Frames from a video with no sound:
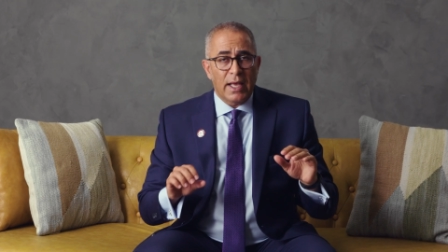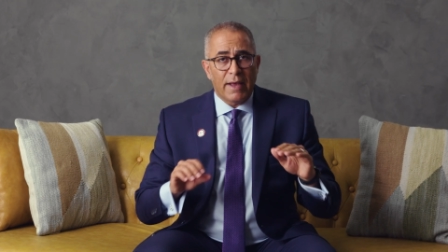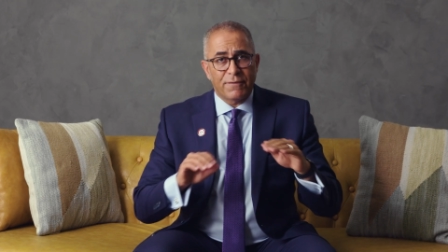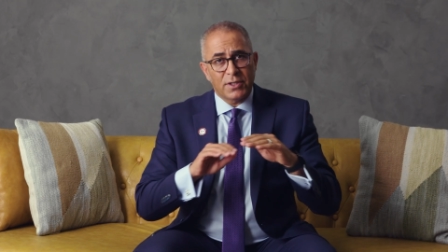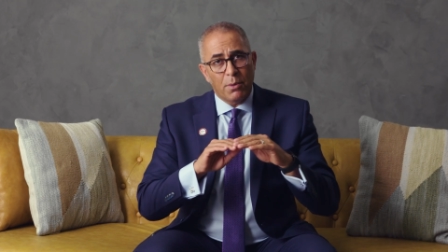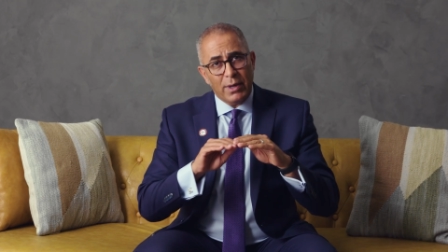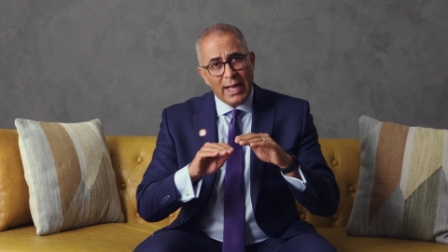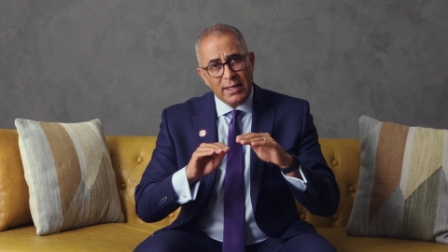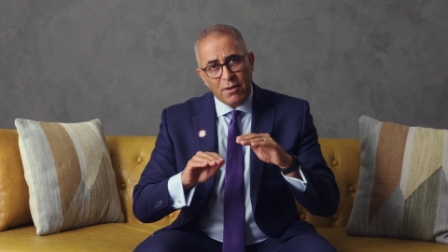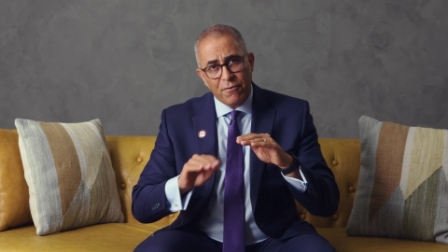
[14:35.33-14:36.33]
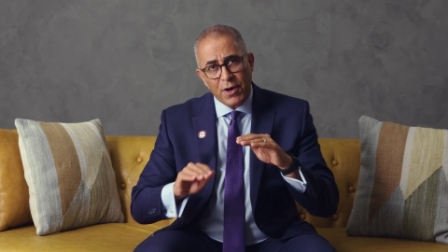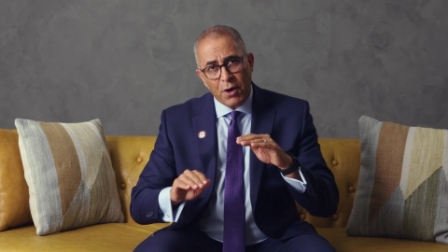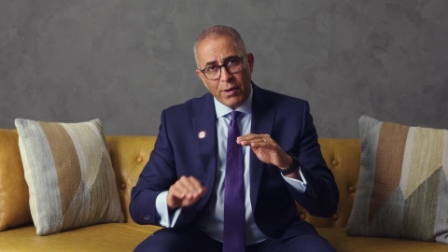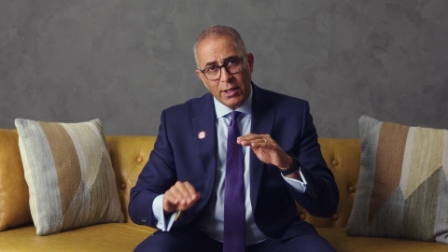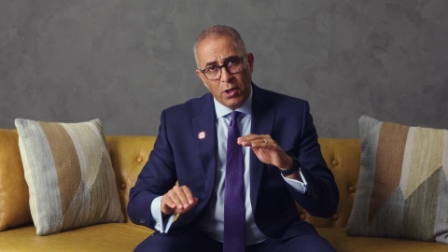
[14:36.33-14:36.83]
if someone has a
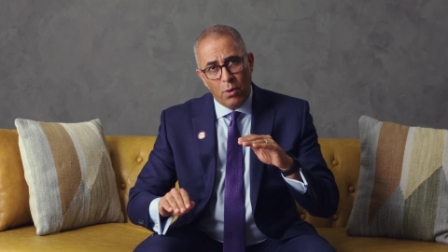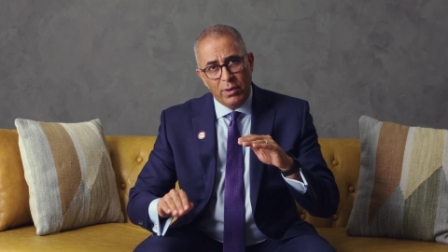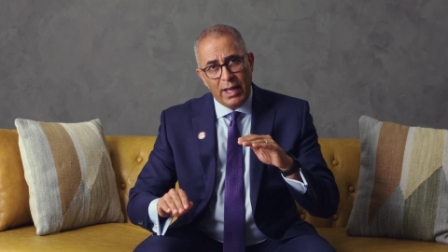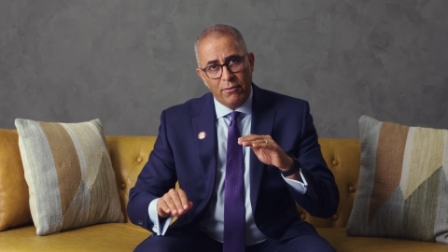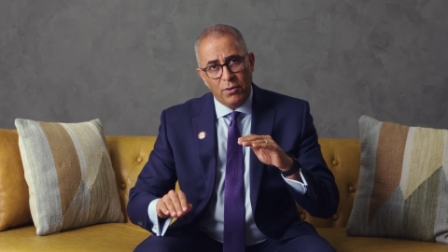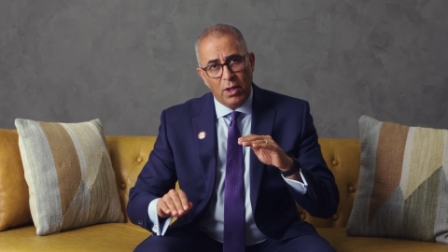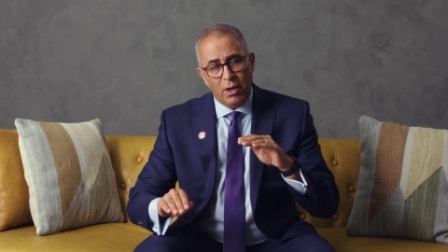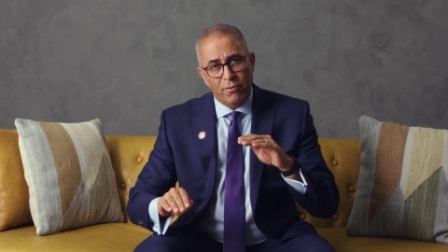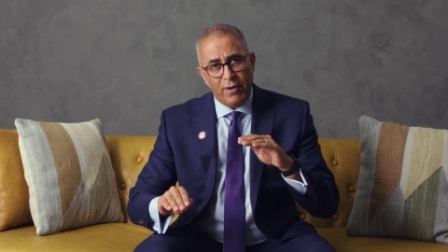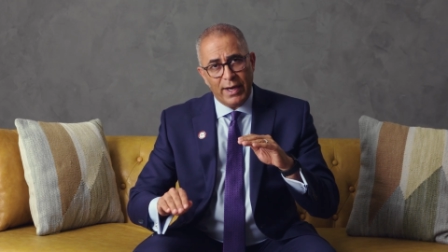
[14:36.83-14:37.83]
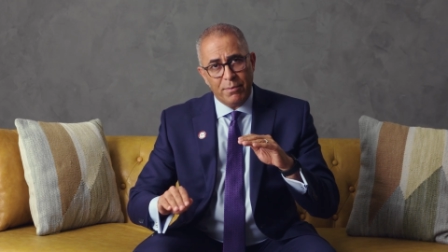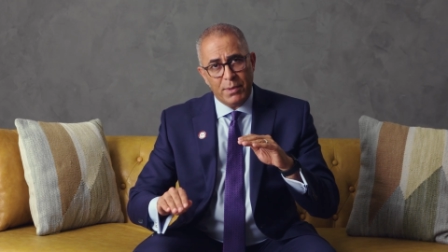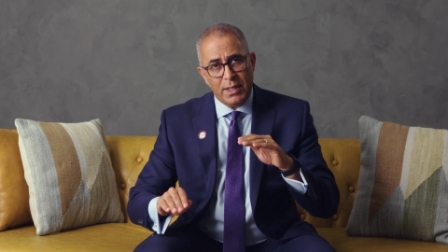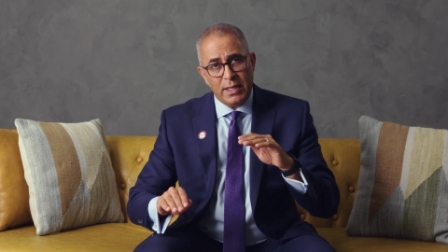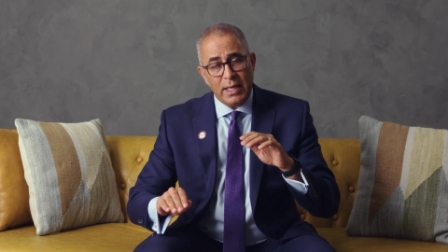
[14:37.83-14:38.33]
very low level of
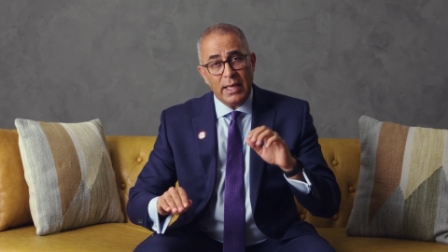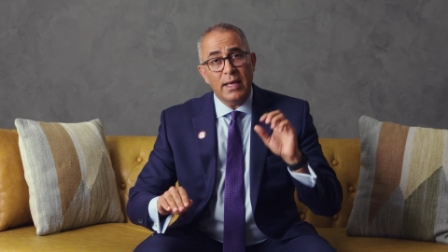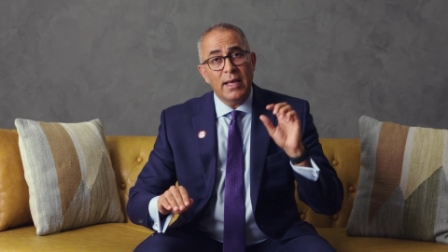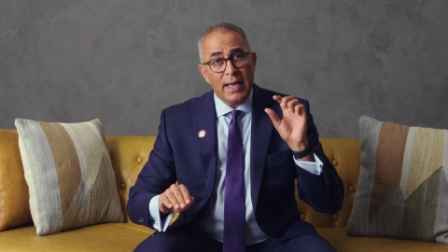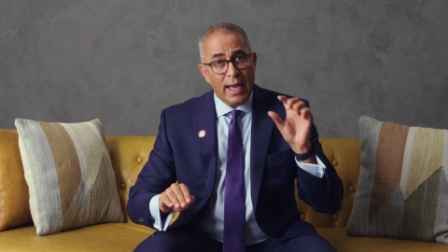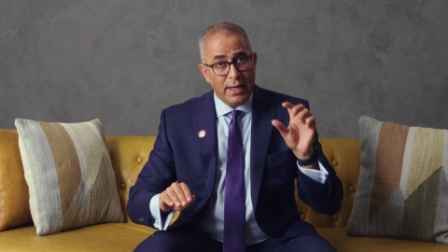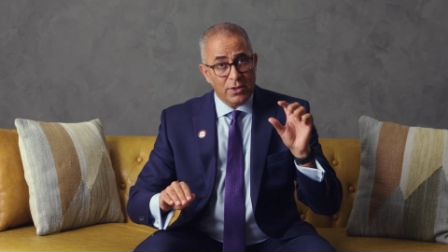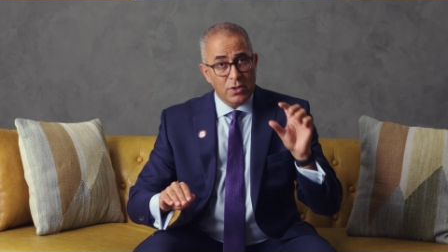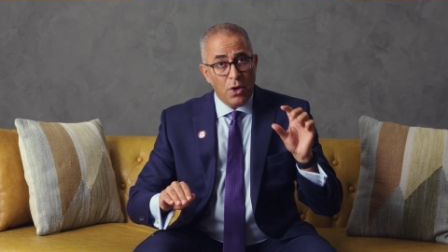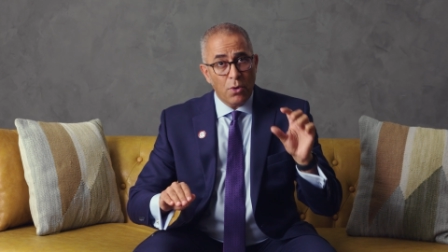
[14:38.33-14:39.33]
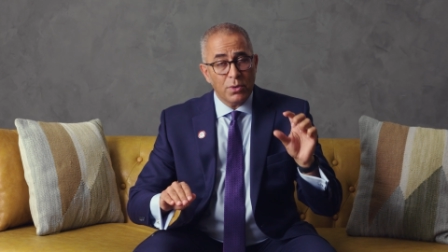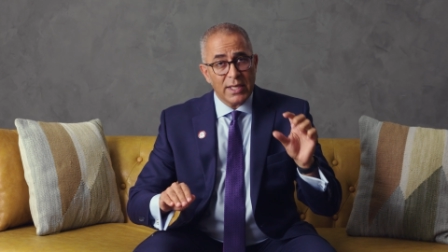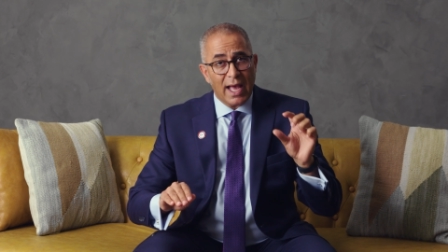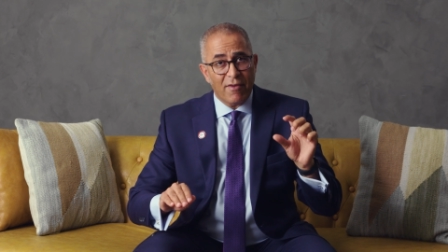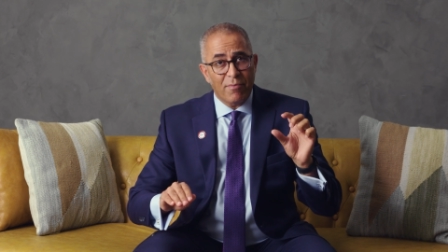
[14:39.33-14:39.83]
vitamin D and is known
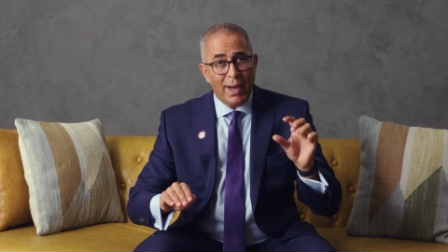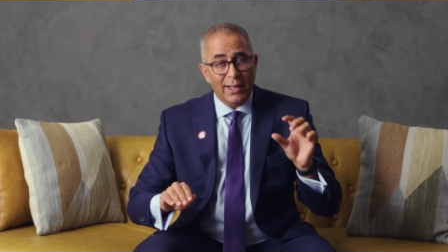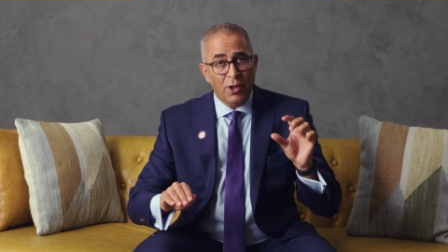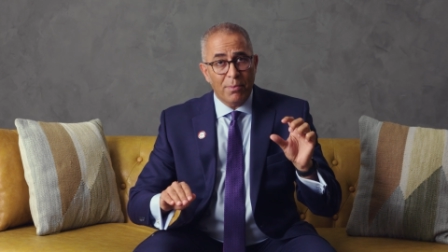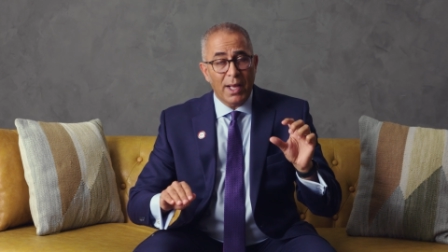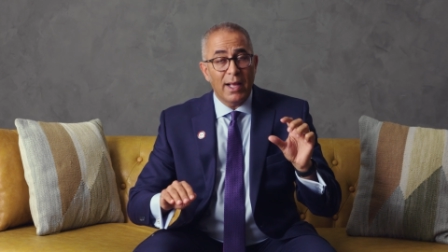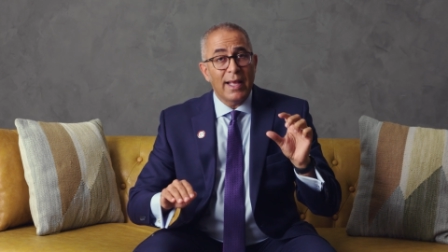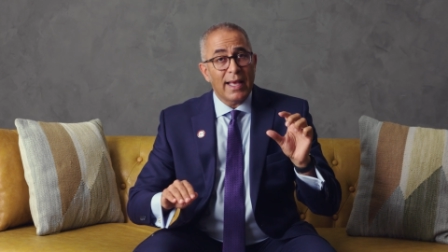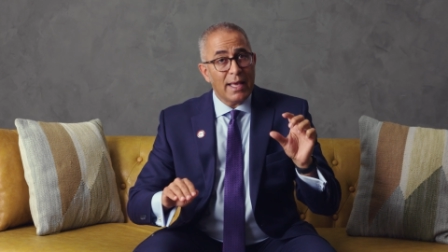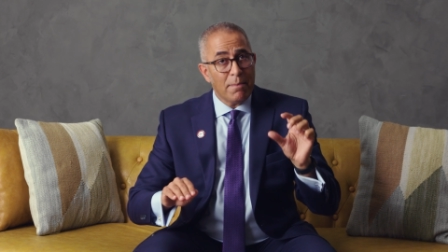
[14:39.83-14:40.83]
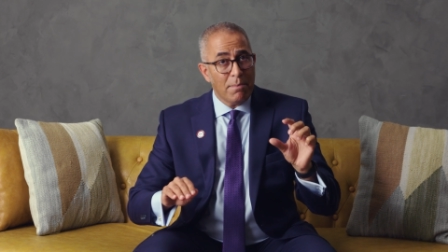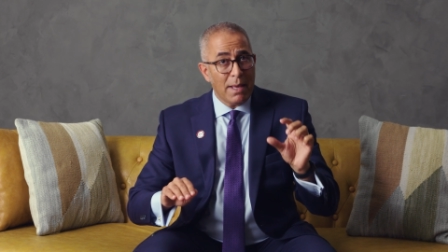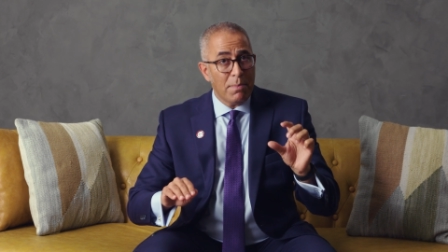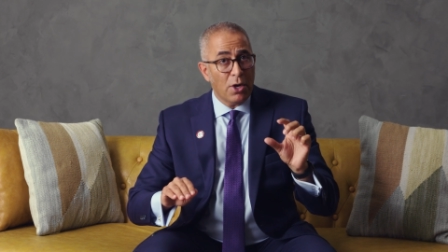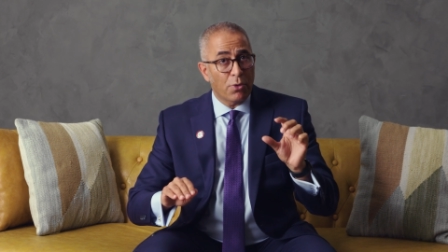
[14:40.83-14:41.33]
to have myeloma, it
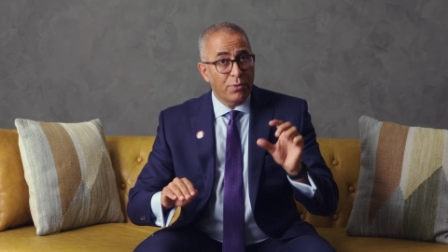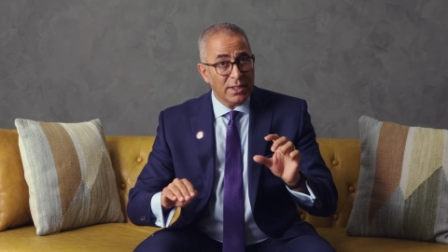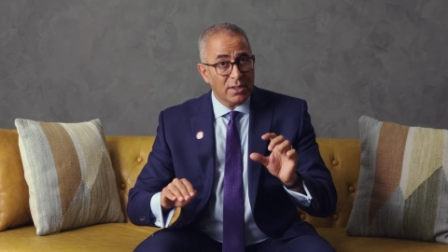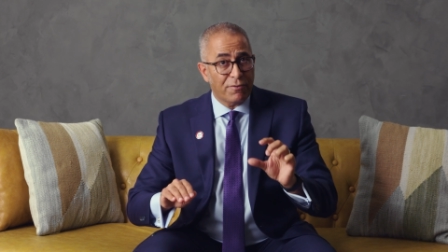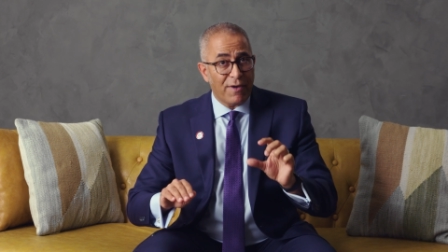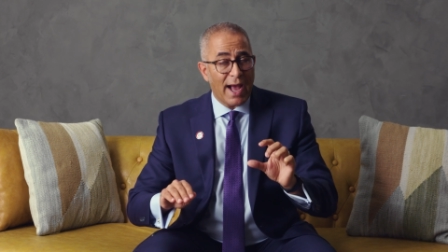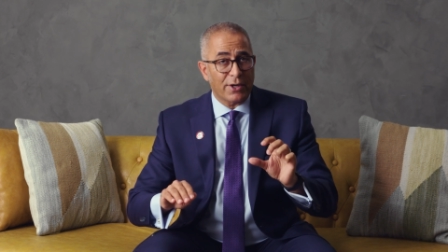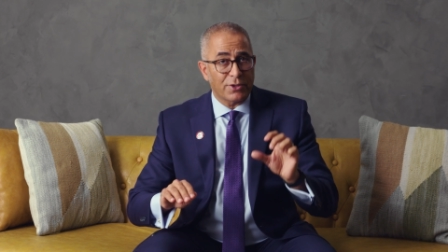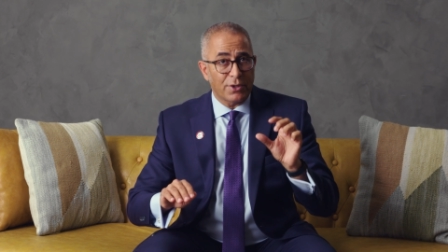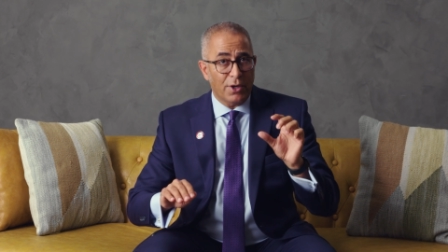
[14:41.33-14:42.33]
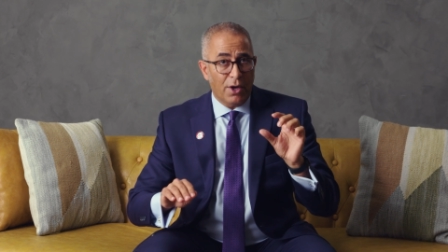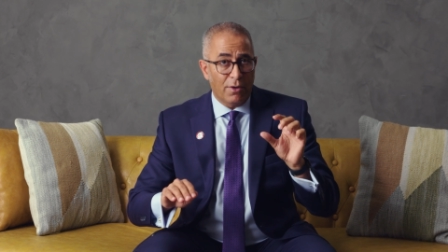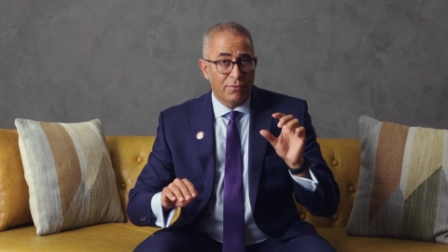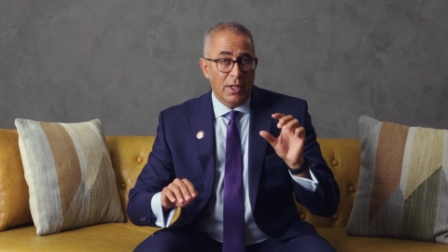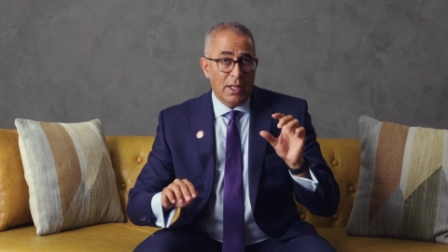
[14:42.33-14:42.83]
may be a risk factor
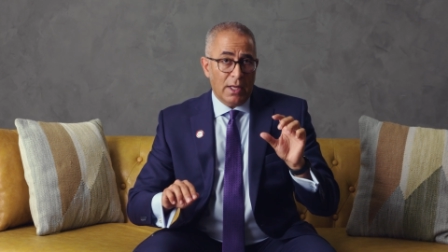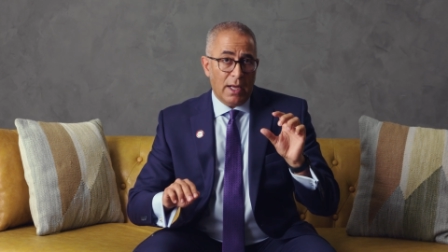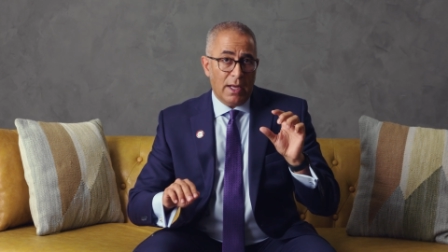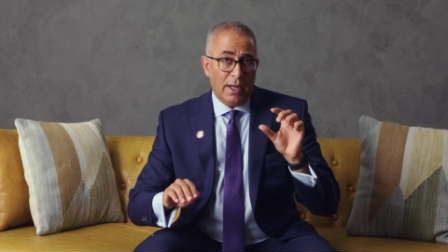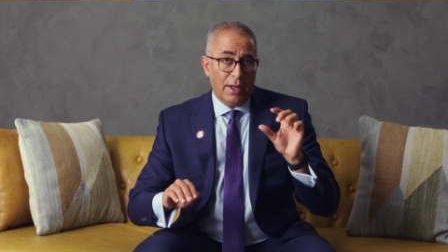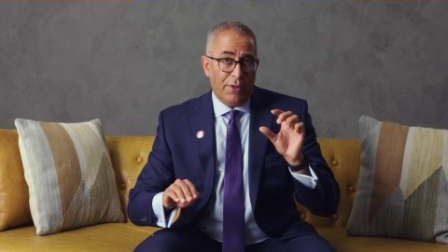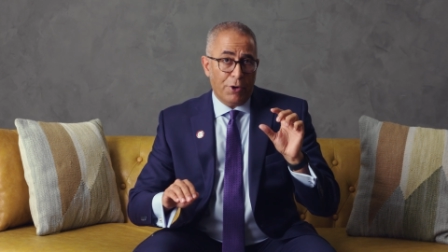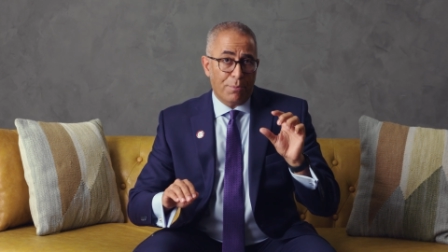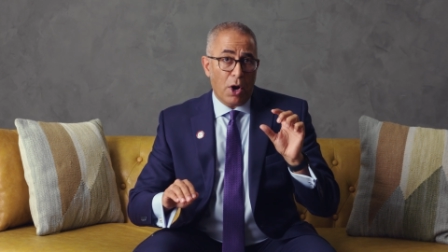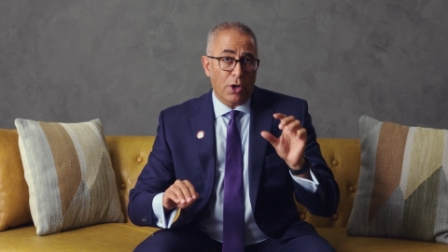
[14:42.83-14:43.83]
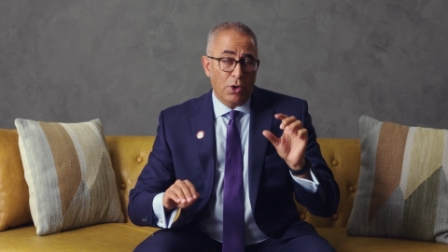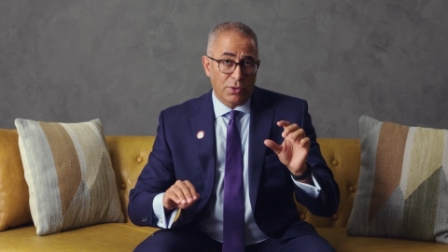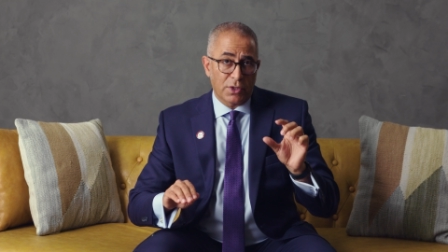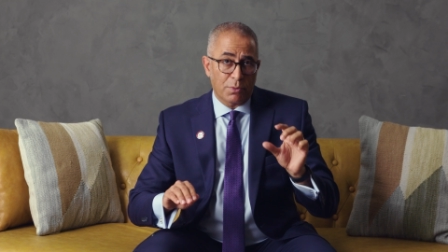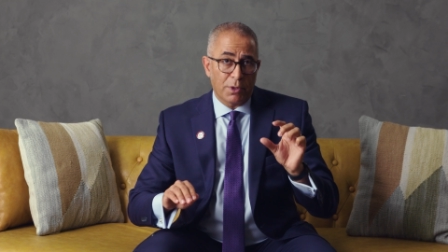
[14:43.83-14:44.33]
of their
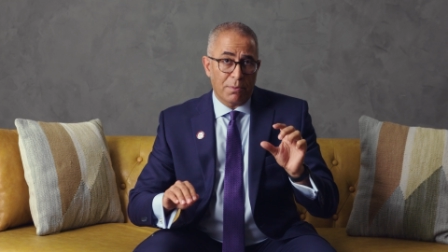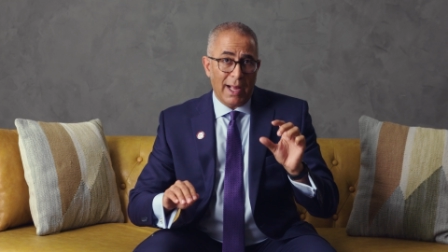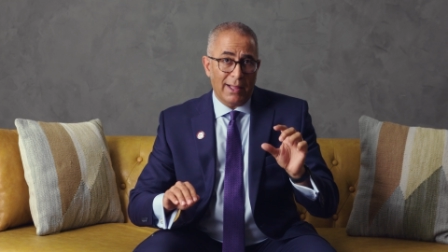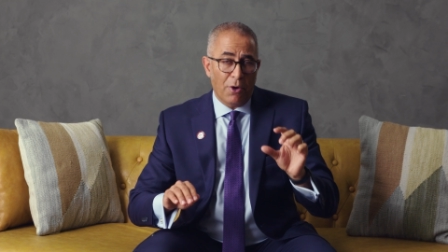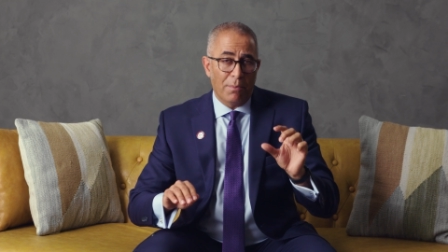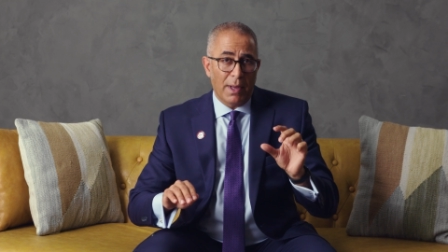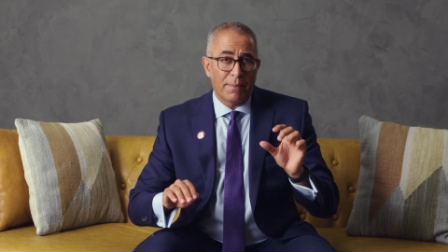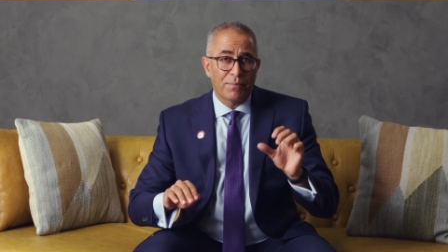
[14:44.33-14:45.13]
prognosis with myeloma.